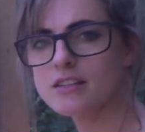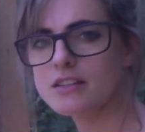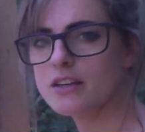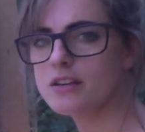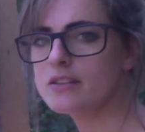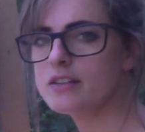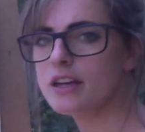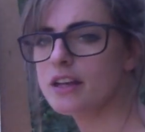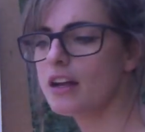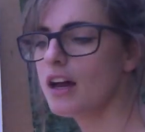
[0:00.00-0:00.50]
So
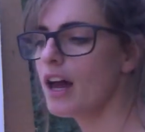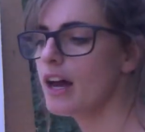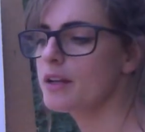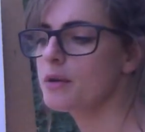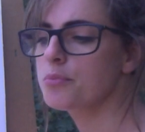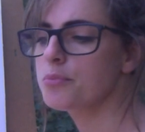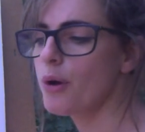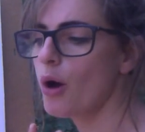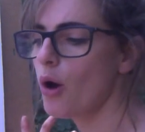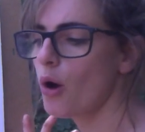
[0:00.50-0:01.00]
say like I had
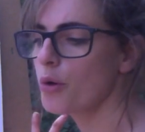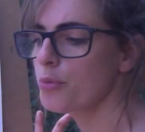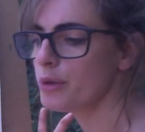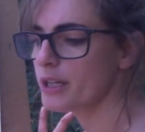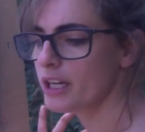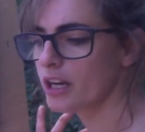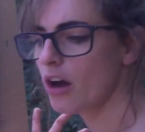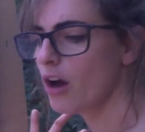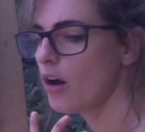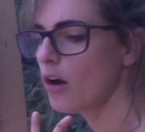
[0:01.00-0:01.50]
a
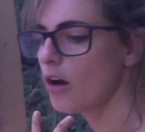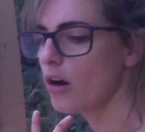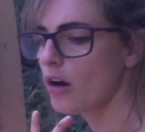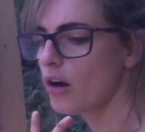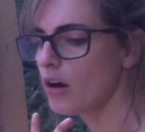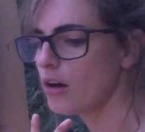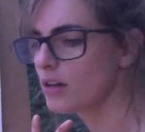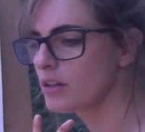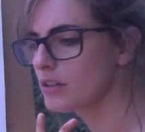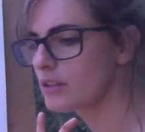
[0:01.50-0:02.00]
Barbie
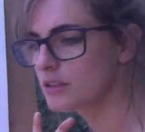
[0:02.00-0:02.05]
car